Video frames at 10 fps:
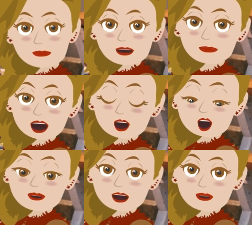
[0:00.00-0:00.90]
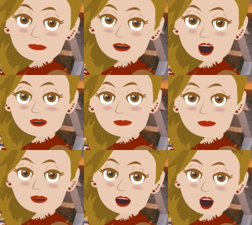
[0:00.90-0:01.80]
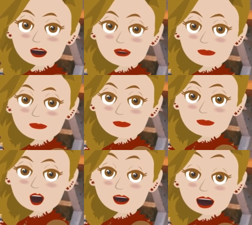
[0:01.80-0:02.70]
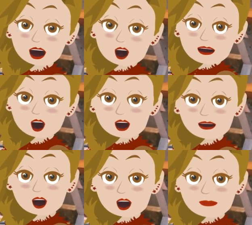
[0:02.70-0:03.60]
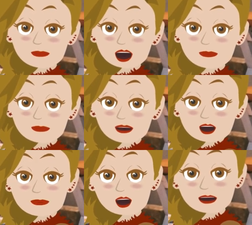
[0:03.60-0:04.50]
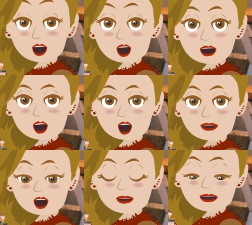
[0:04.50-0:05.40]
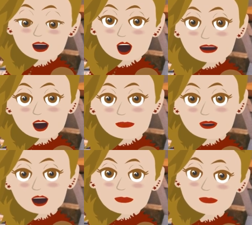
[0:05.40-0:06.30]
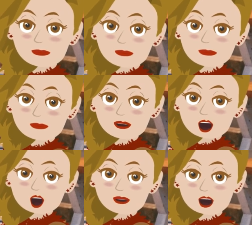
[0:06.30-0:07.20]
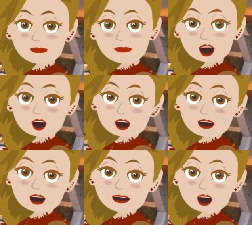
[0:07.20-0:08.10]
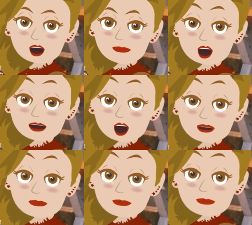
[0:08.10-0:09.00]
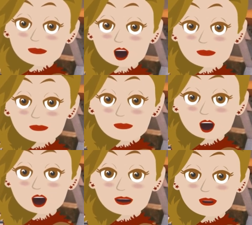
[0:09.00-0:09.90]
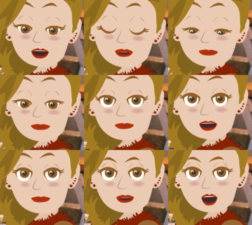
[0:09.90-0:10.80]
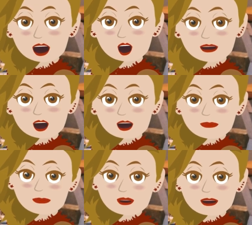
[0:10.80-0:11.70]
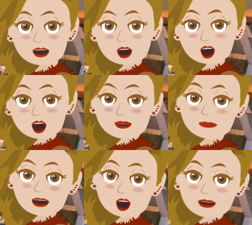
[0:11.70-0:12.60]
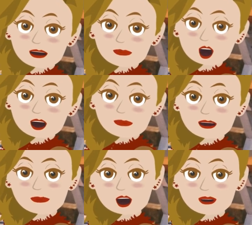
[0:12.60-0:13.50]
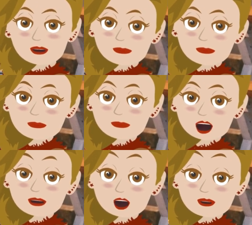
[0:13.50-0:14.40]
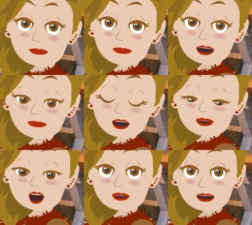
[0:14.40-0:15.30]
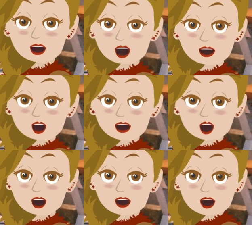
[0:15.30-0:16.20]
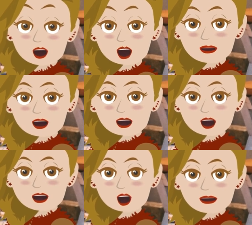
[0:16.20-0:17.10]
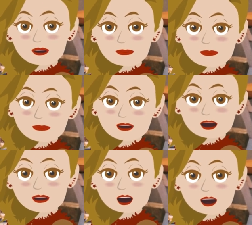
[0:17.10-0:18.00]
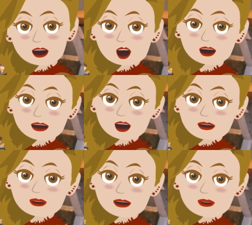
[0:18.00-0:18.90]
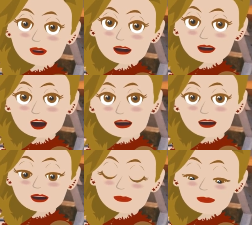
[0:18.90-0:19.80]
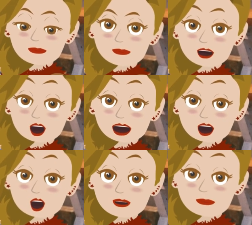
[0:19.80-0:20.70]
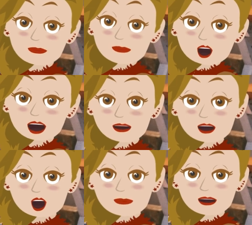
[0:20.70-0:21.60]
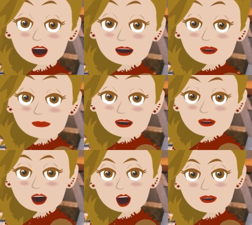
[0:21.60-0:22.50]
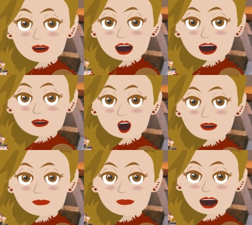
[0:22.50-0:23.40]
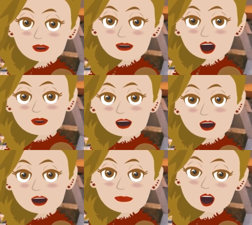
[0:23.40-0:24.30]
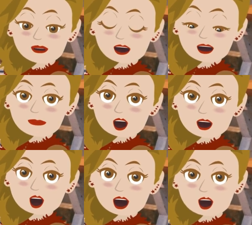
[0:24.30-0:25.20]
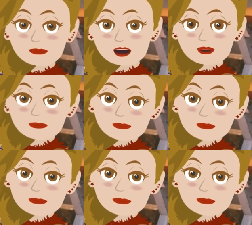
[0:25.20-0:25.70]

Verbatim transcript: in order to reach for more. So you knew that you had to experience a little bit of that resistance contrast in the physical in order to ask for something that you couldn't have asked for if you hadn't experienced the absence of it. It's that stick that has one thing on one end and the other thing on the other end, wanted on one end and absence of wanted on the other. You knew that some of what you would discover as wanted would come from discovering unwanted.